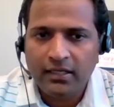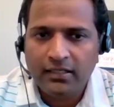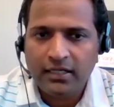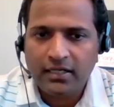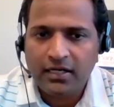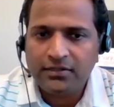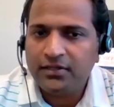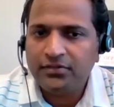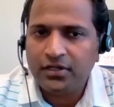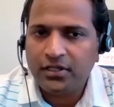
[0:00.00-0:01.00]
that
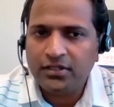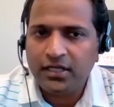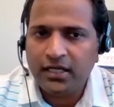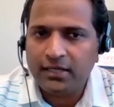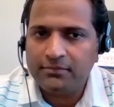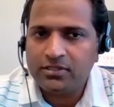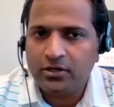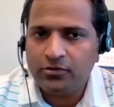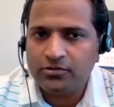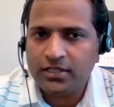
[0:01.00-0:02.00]
133 comes
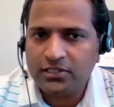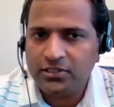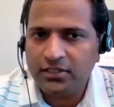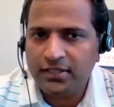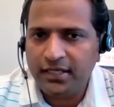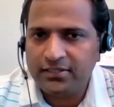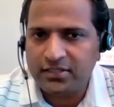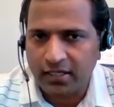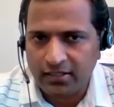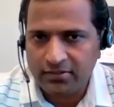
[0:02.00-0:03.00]
down to 63
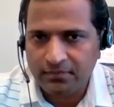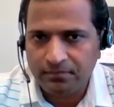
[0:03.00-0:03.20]
studies.